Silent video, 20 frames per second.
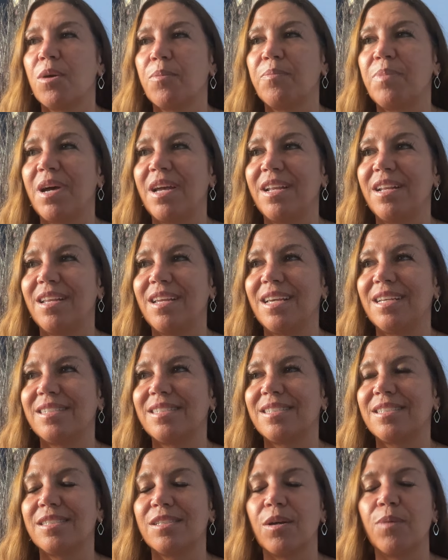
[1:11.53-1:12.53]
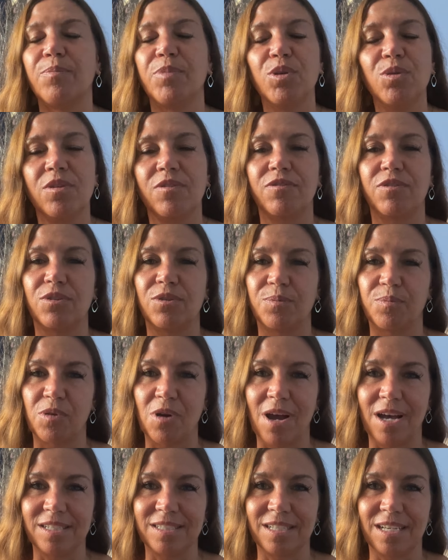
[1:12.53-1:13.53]
But it's a beautiful
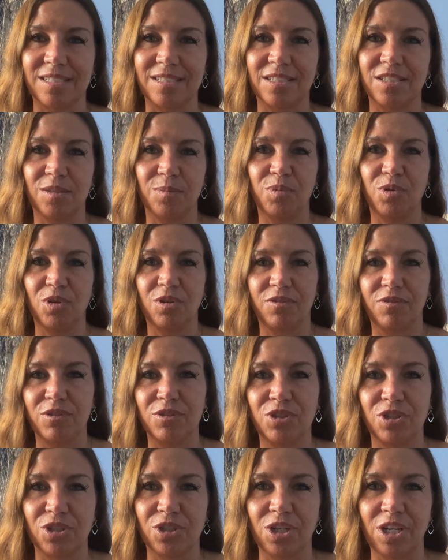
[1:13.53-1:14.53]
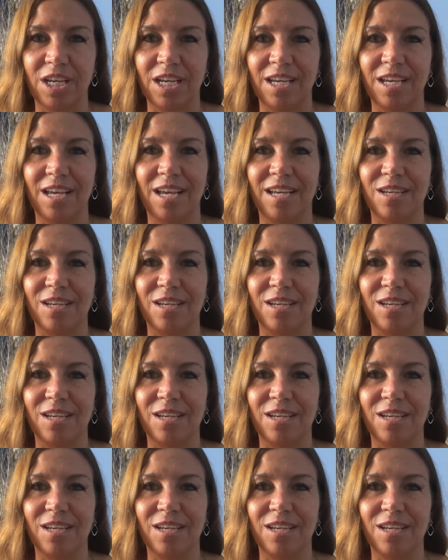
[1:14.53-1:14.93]
process. It's a beautiful journey.